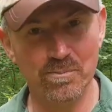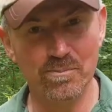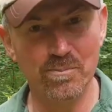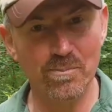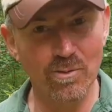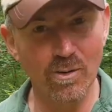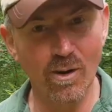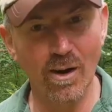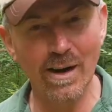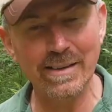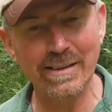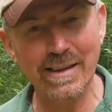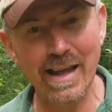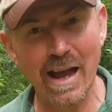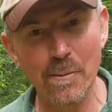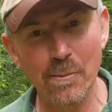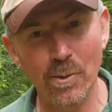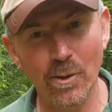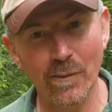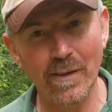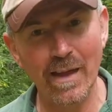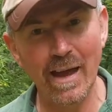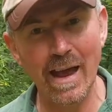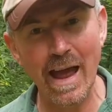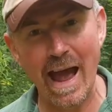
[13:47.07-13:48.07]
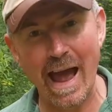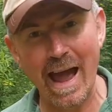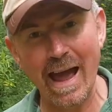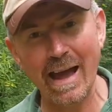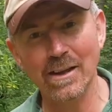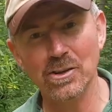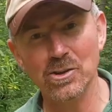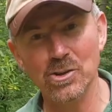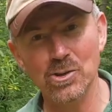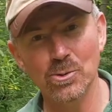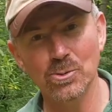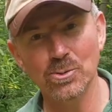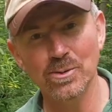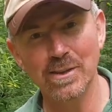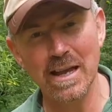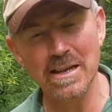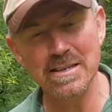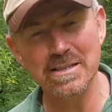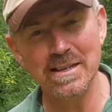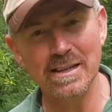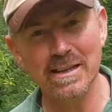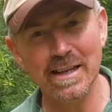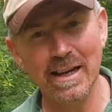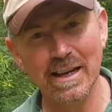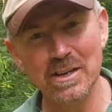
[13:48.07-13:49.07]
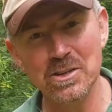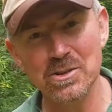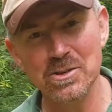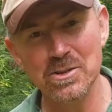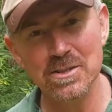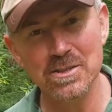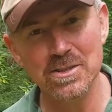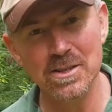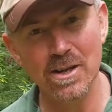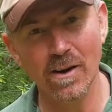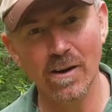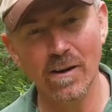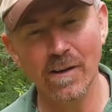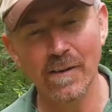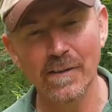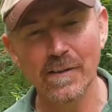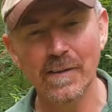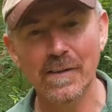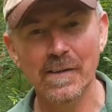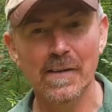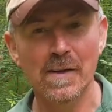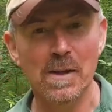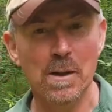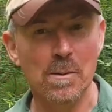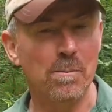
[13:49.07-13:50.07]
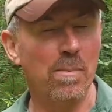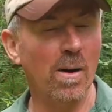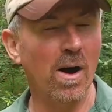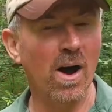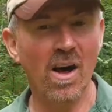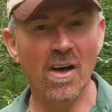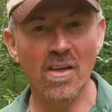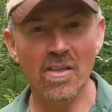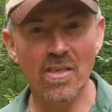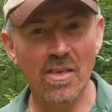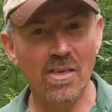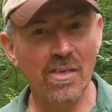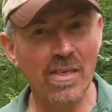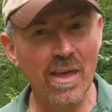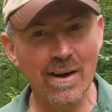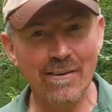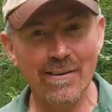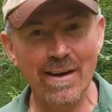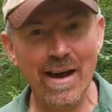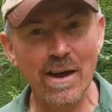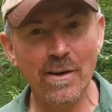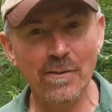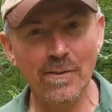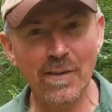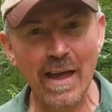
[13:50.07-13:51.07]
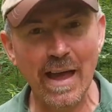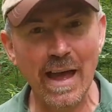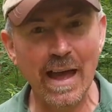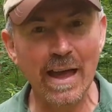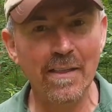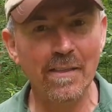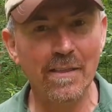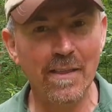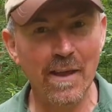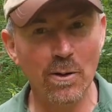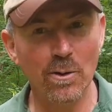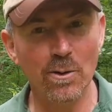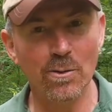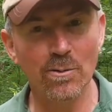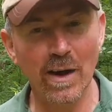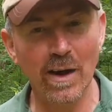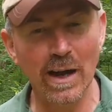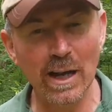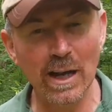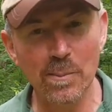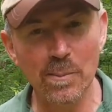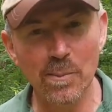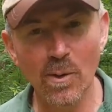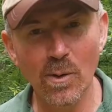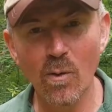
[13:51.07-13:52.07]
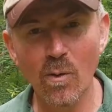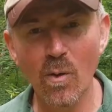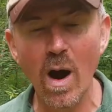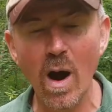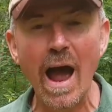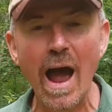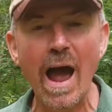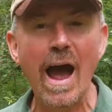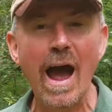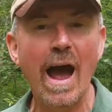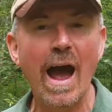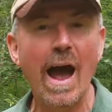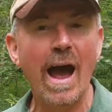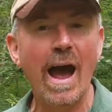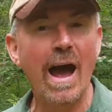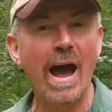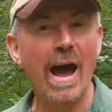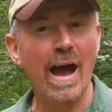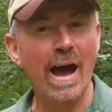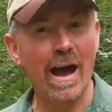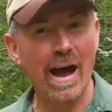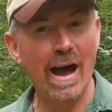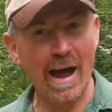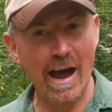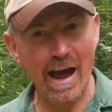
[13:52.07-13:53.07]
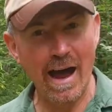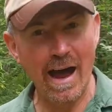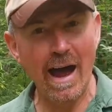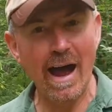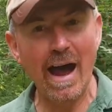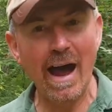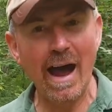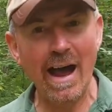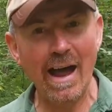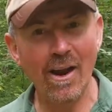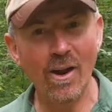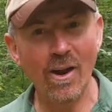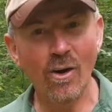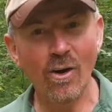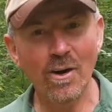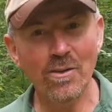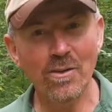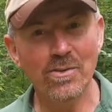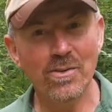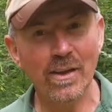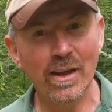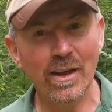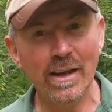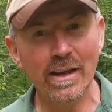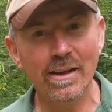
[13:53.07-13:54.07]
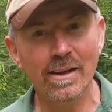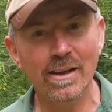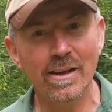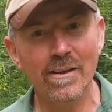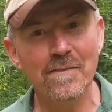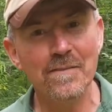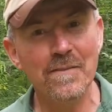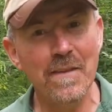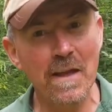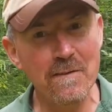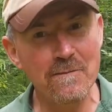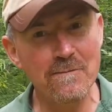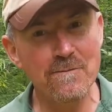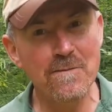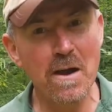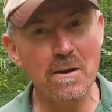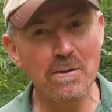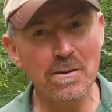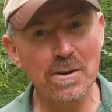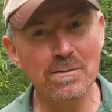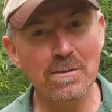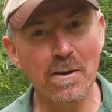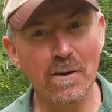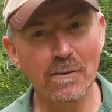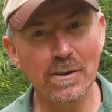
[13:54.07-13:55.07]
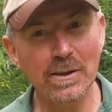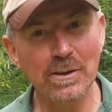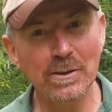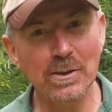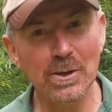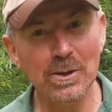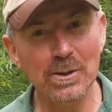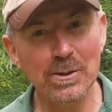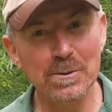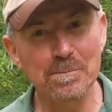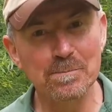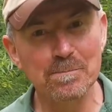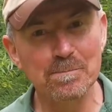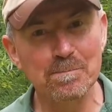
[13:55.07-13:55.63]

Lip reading: write down what their actual designations are, but they're out there, they're available, and I think they're very, very good.